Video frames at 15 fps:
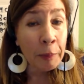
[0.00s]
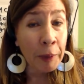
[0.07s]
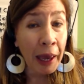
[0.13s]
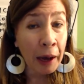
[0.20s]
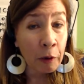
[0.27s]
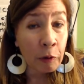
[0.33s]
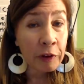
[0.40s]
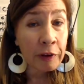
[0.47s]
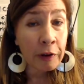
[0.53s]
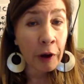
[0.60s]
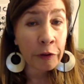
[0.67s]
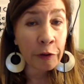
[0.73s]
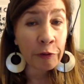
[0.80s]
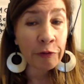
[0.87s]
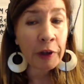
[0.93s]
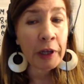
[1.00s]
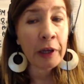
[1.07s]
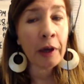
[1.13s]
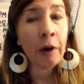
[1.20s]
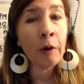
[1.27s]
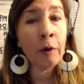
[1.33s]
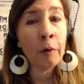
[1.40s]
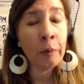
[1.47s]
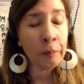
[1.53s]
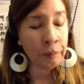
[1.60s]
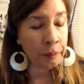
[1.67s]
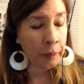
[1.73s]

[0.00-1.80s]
back with another video.